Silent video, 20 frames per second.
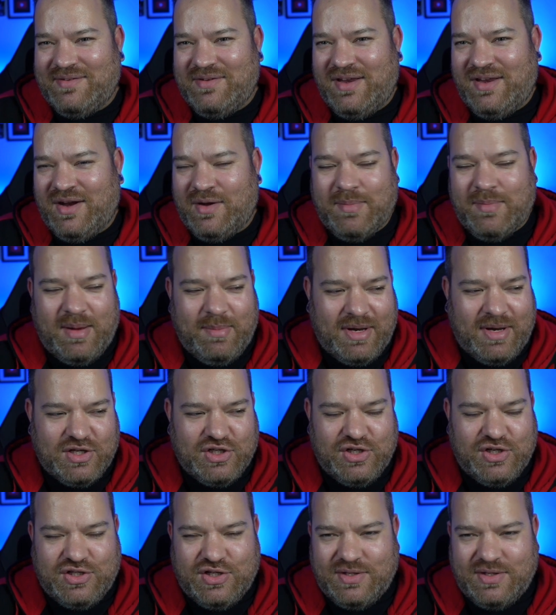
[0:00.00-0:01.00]
maybe I
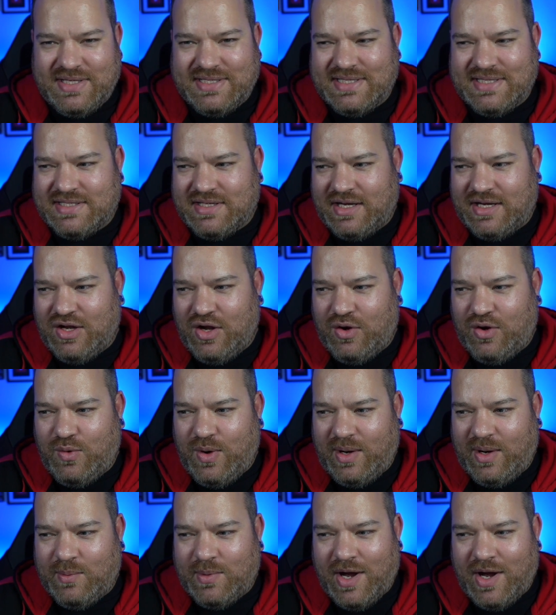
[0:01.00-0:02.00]
should do this as like a
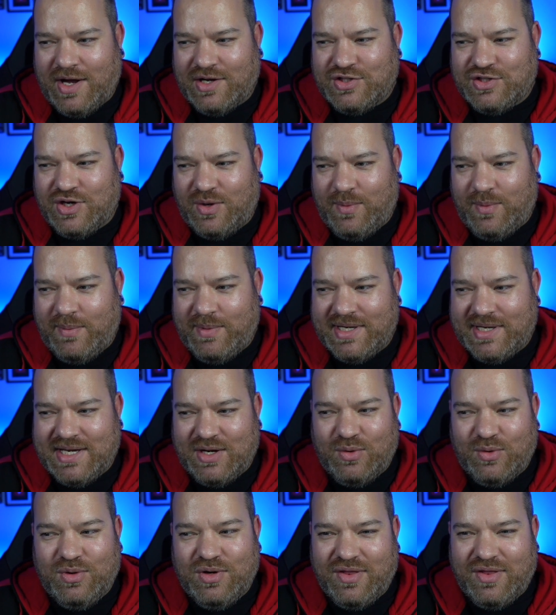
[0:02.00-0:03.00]
quick workshop where we
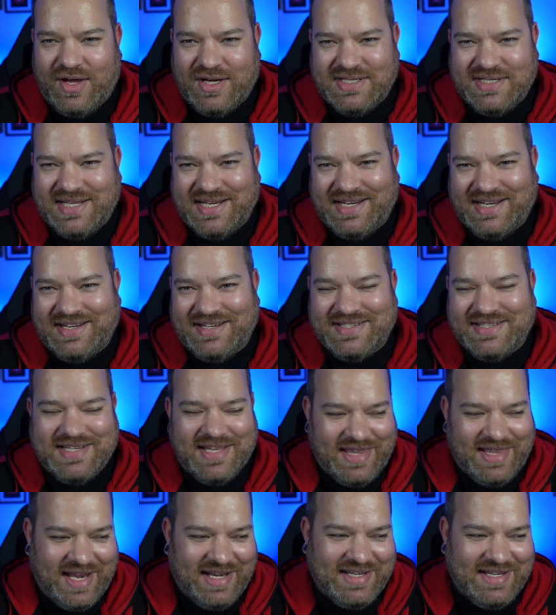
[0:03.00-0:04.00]
did all of those things
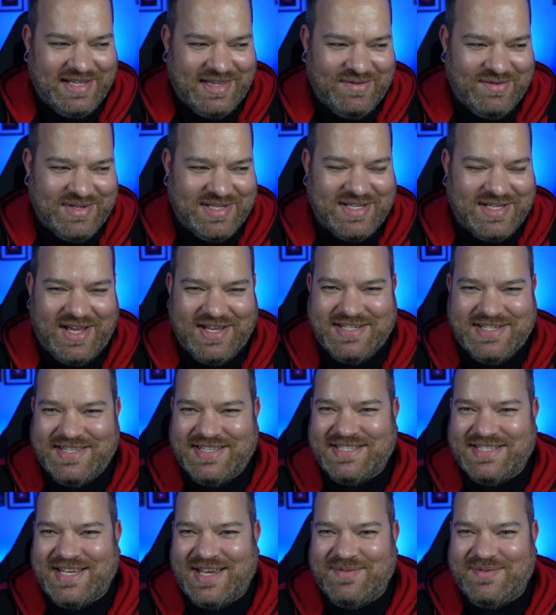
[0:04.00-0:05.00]
and then did the research in
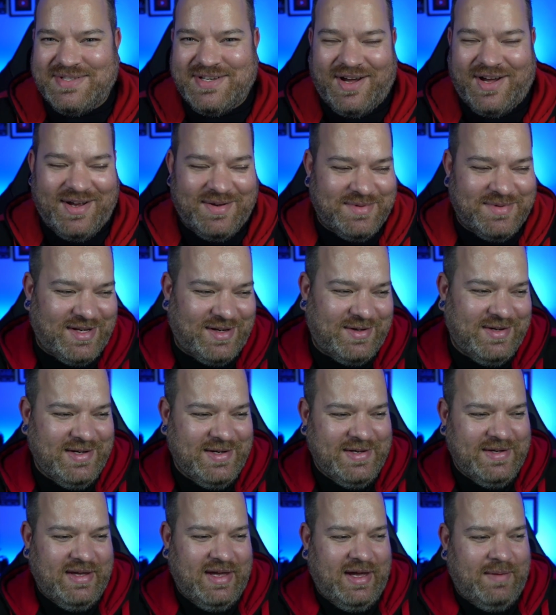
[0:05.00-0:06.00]
the same time.
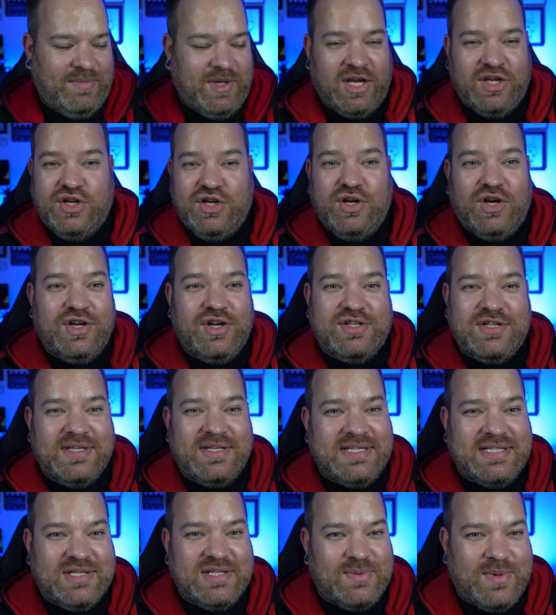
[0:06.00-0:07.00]
And you could do
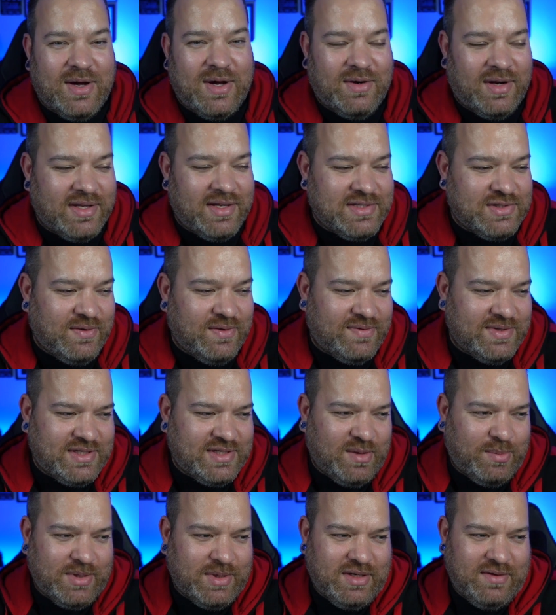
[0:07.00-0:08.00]
this as well. Like, there's nothing
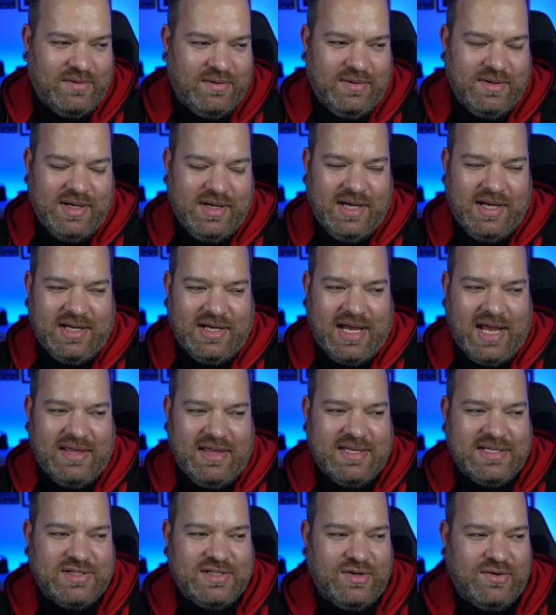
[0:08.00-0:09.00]
stopping you
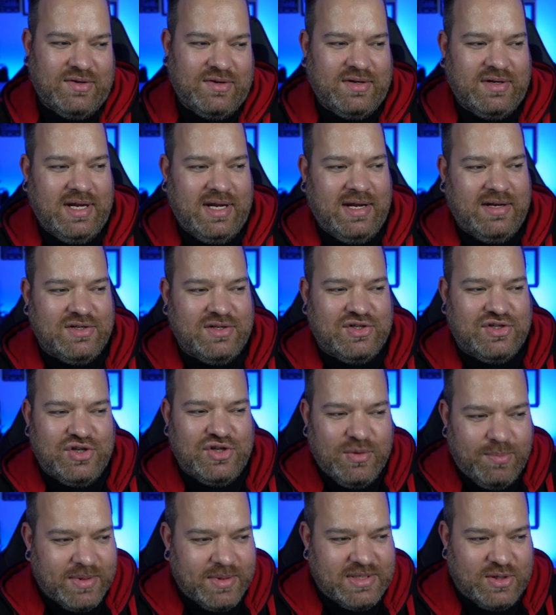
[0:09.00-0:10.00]
getting this done in
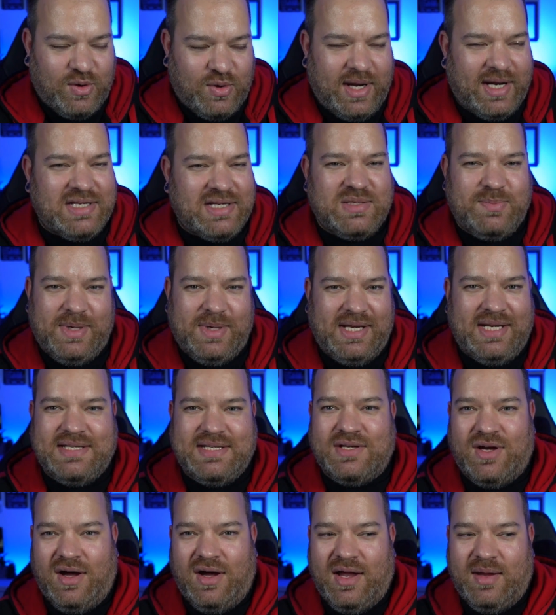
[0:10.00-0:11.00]
super quick, speedy
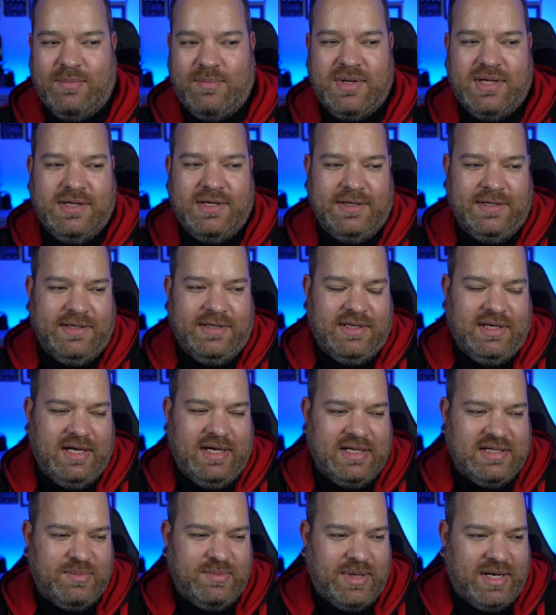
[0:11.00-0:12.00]
time,
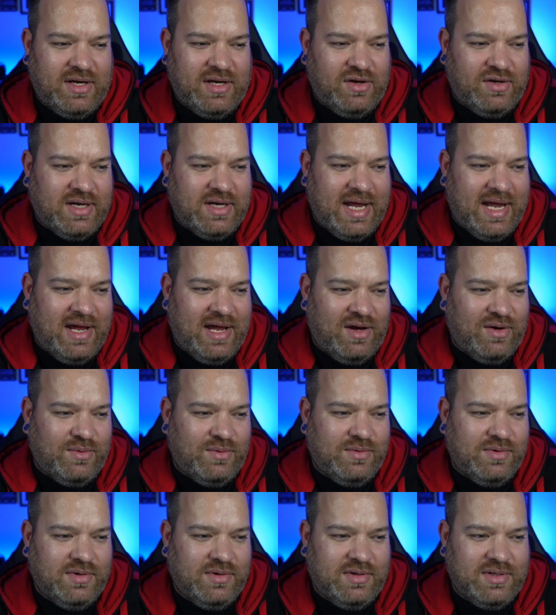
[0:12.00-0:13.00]
depending on
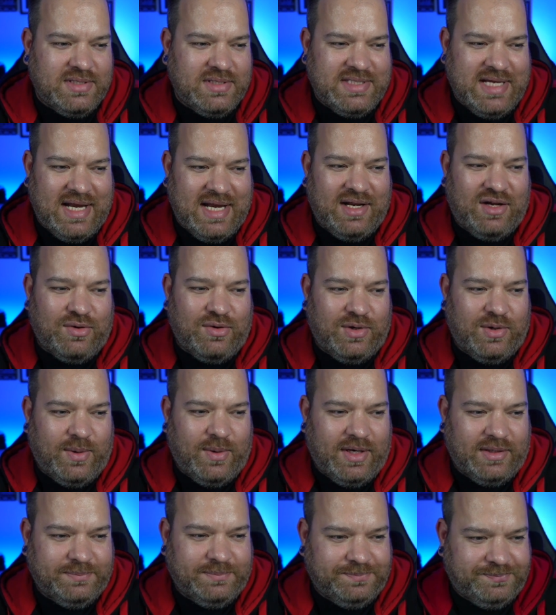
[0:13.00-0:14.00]
how technical you
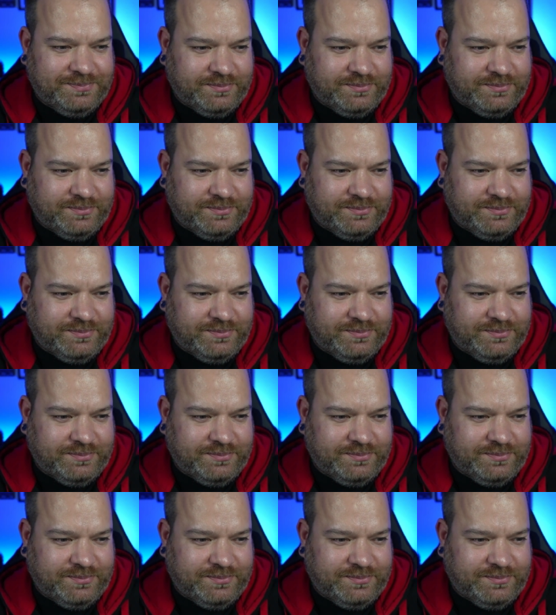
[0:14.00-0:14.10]
are.